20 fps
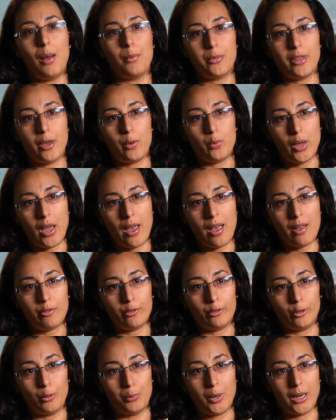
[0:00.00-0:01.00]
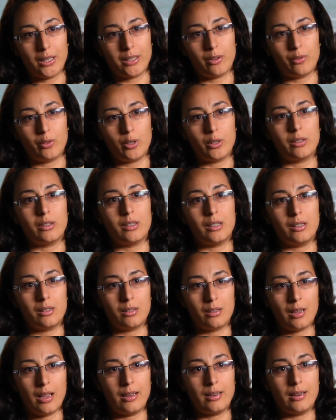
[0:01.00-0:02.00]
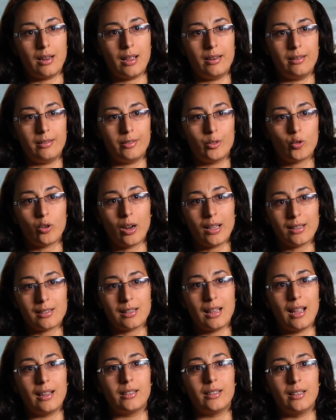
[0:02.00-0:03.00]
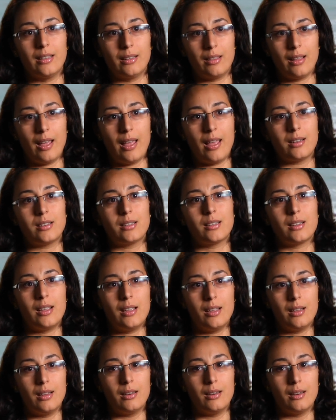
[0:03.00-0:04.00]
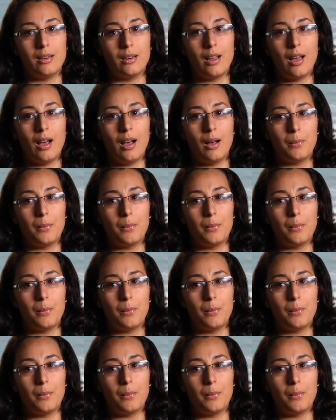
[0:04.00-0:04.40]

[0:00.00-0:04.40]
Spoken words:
that we have from biodiversity, and translating that in